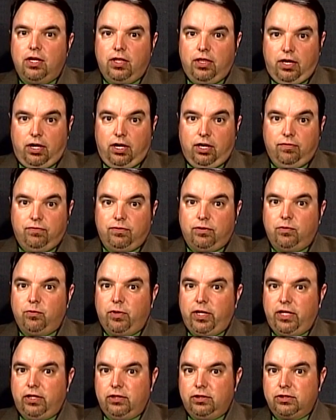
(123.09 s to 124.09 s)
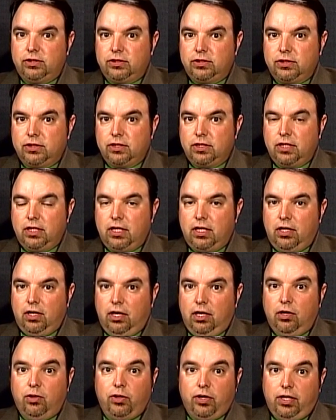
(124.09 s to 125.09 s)
the Hartford Whalers,
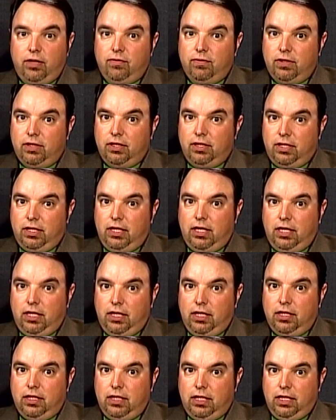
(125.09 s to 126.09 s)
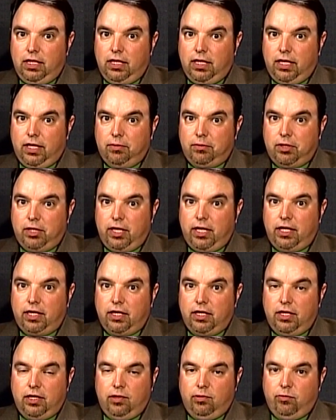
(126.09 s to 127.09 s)
or even the
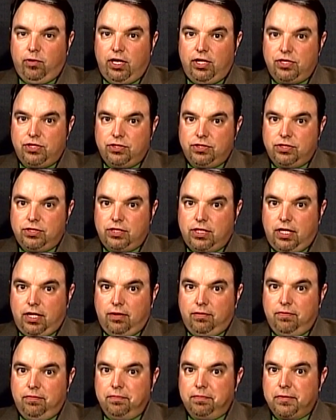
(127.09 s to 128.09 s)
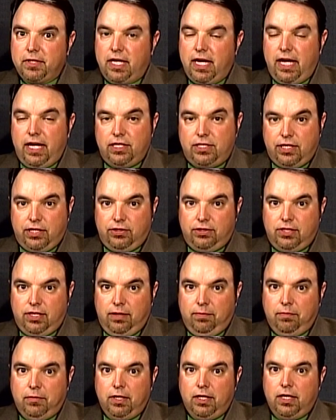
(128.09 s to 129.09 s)
Connecticut, the Rangers AHL
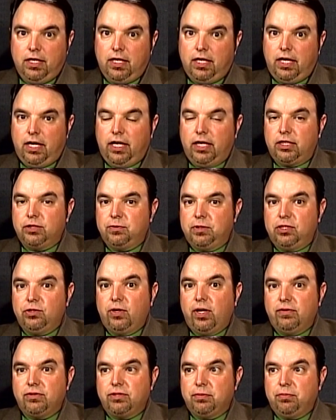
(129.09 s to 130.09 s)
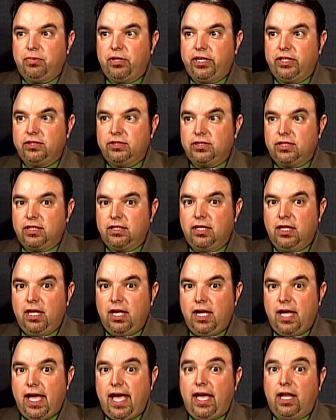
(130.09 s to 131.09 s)
team, because we do have some players that
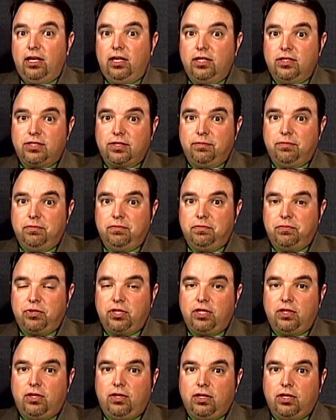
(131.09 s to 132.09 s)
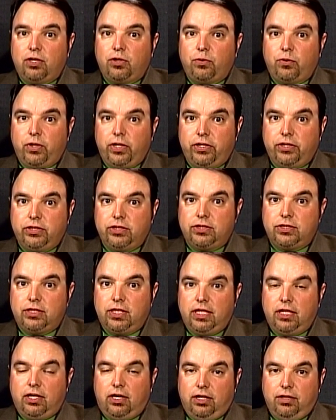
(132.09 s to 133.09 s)
had some pretty long careers
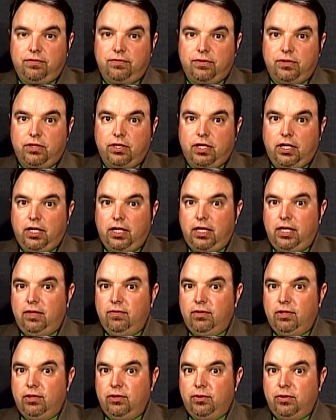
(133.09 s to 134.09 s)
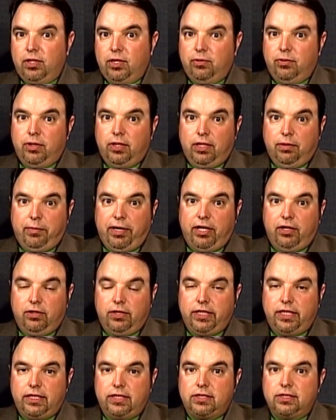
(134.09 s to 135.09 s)
in Hartford, even though they were in the minor
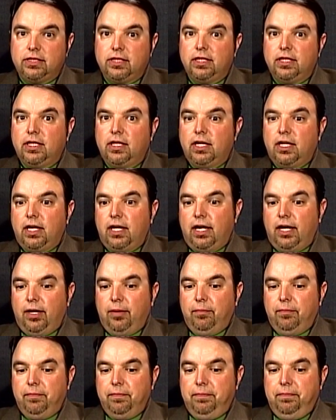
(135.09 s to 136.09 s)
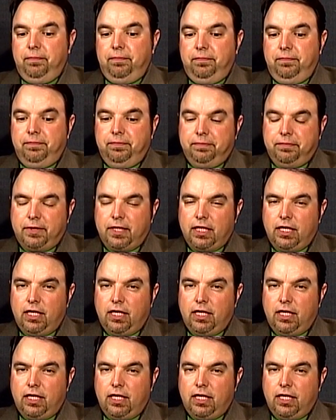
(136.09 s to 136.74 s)
leagues. Altogether,